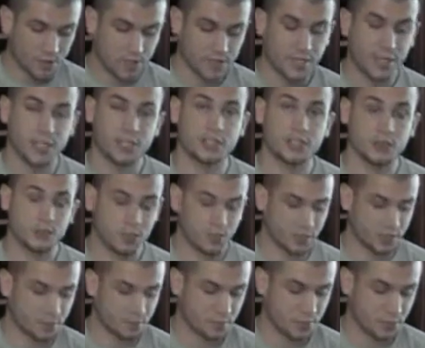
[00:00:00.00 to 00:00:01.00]
sexual
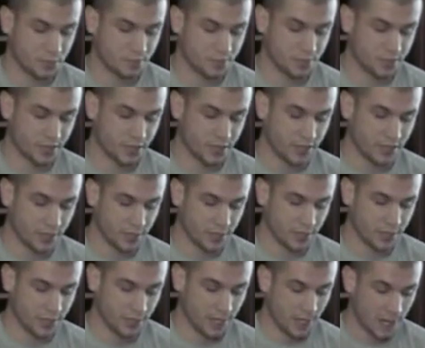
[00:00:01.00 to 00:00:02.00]

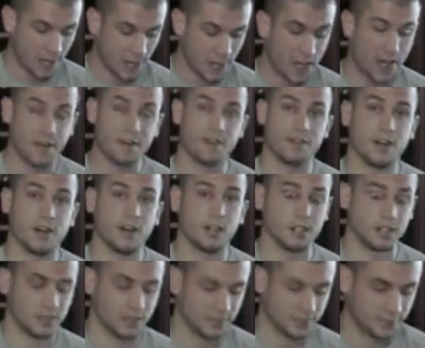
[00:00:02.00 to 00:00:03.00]
experimentation, and
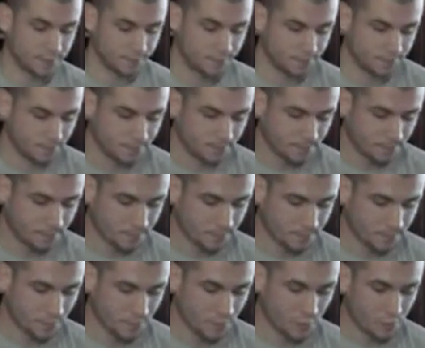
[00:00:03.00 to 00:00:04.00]
violence.
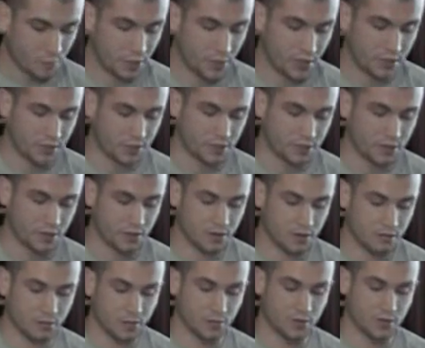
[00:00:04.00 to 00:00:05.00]
Parents are
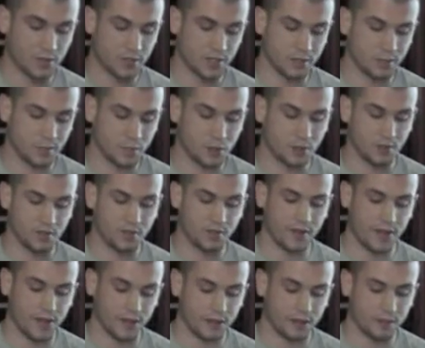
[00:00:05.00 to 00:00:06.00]
the most important
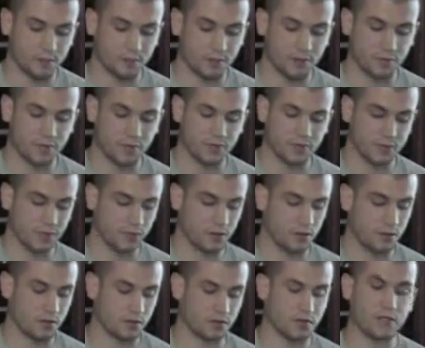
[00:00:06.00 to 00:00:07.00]
factor in preventing
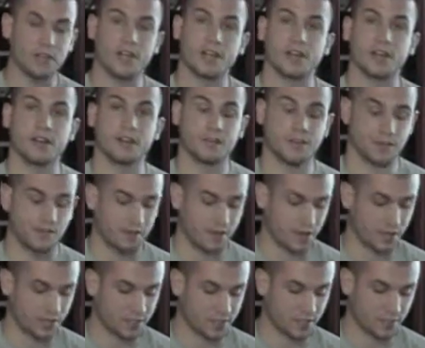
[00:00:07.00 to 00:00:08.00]
all the negative
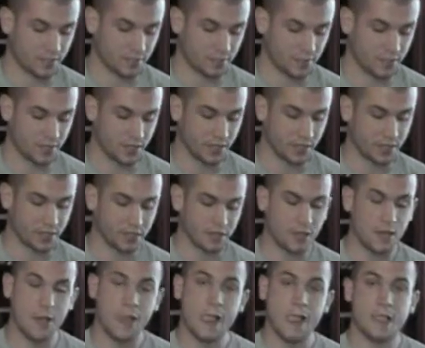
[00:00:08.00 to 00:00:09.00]
effects in the media
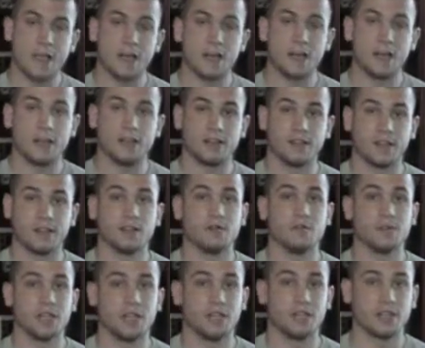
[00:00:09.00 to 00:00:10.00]
that the
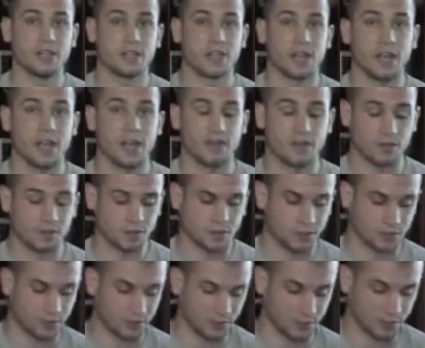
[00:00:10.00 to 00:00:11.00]
media can have on
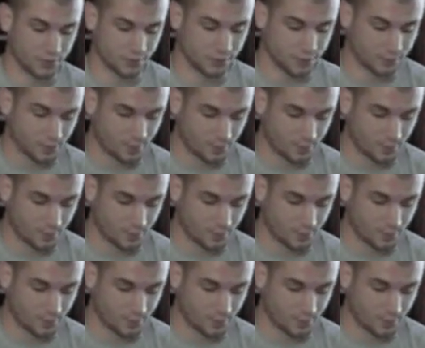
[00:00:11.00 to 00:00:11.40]
children.